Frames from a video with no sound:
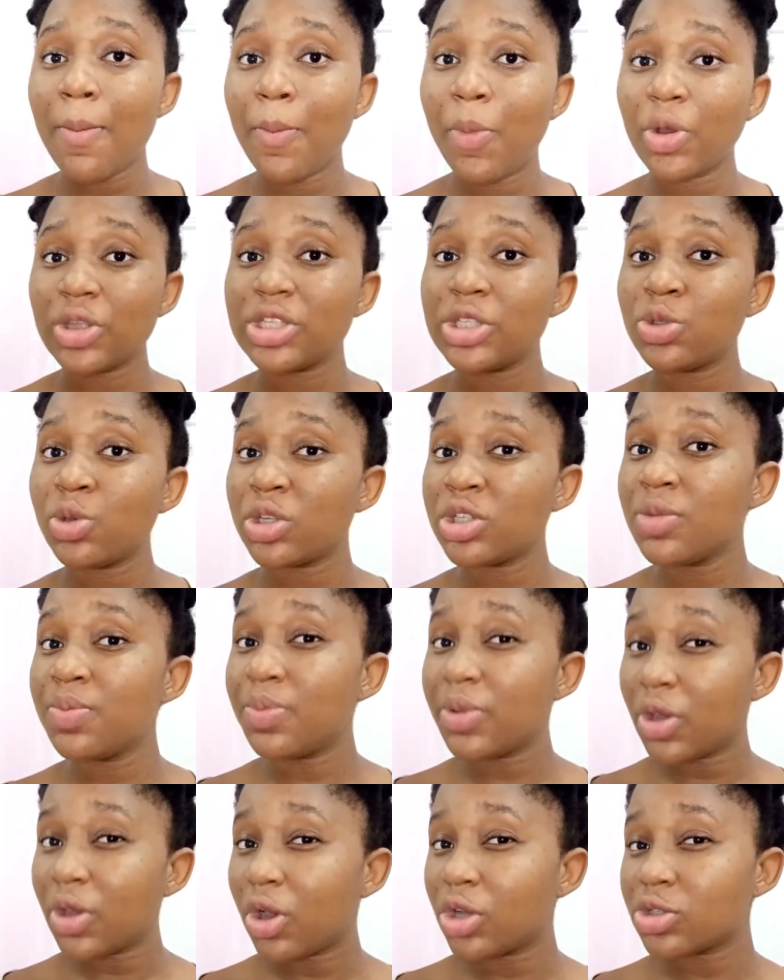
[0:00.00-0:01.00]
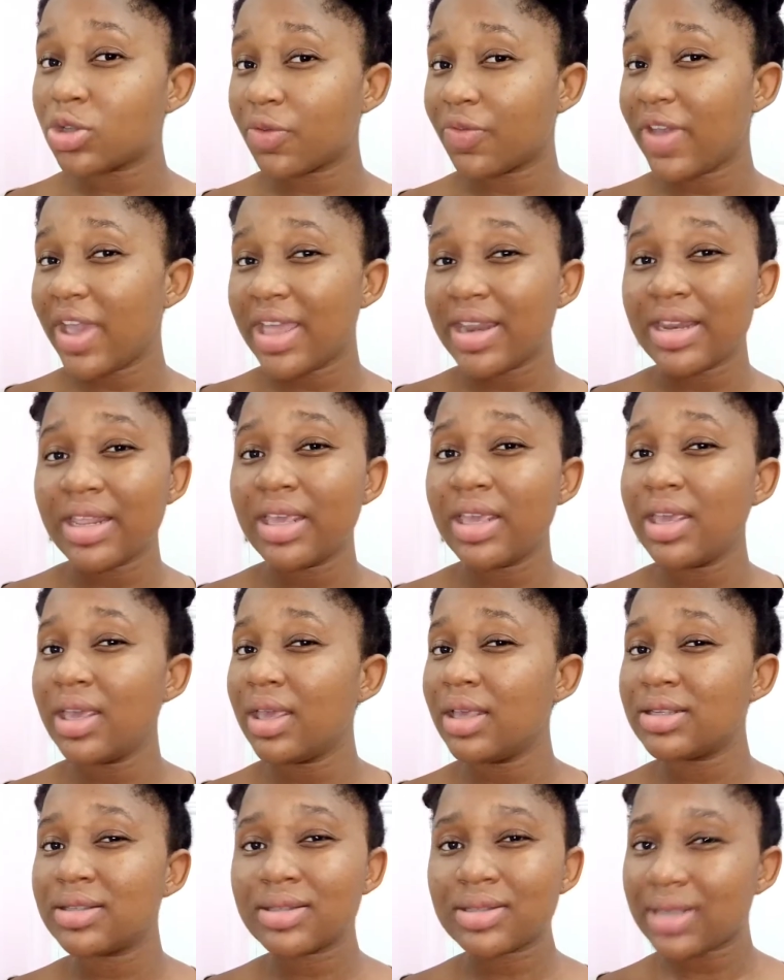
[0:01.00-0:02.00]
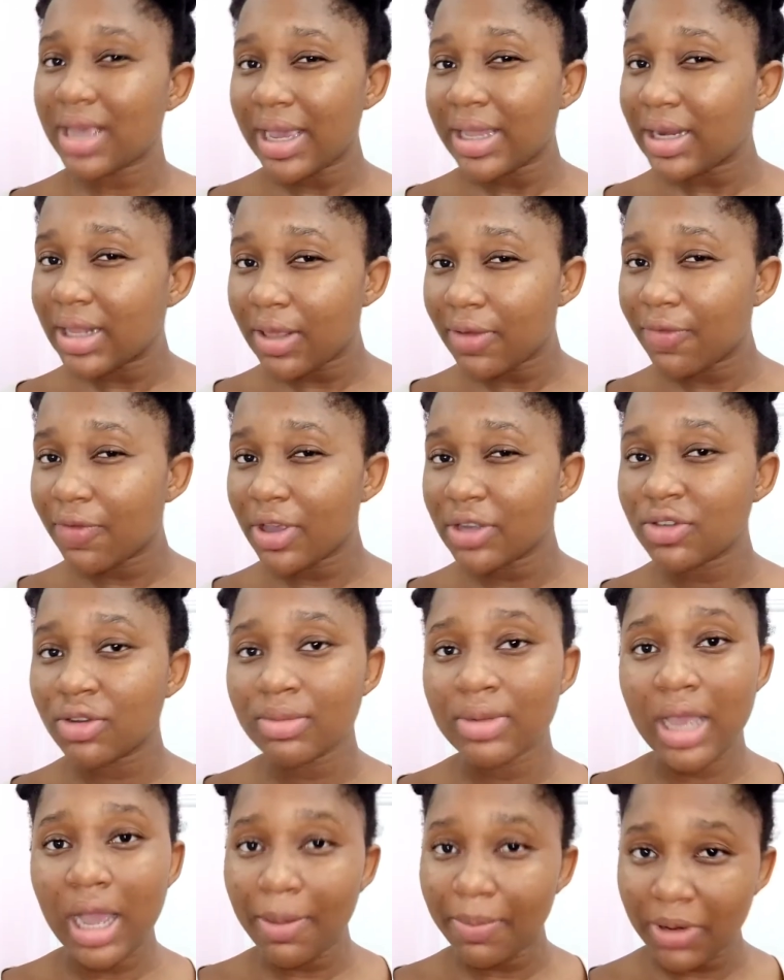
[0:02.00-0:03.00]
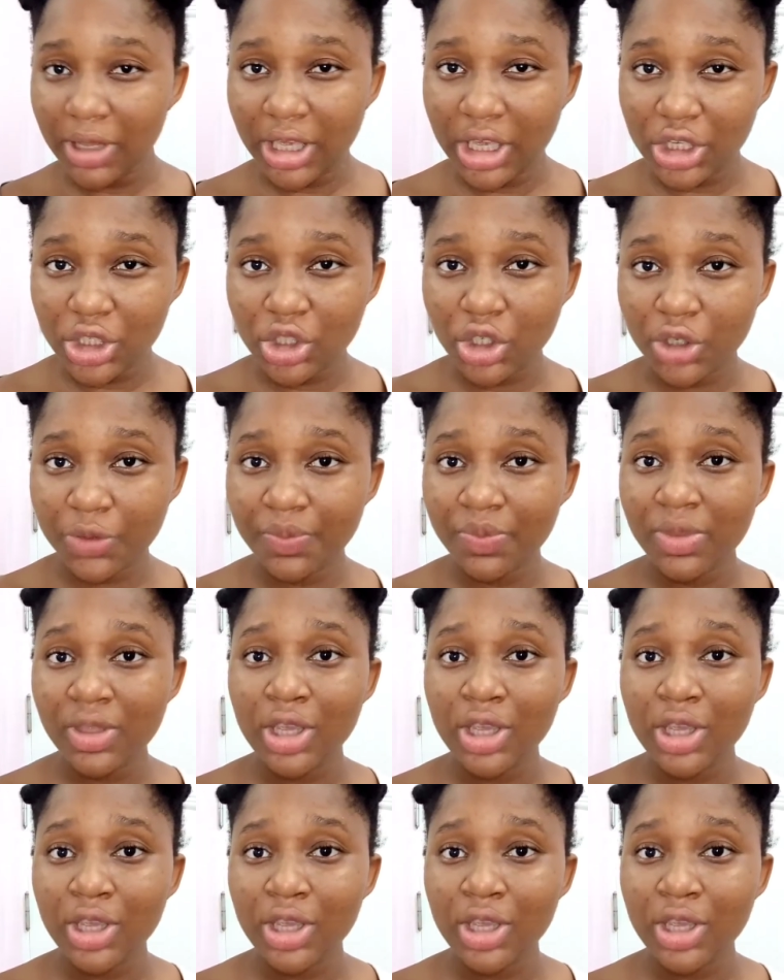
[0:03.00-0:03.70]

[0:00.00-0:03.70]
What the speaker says: but it wasn't because of any side effects from the application.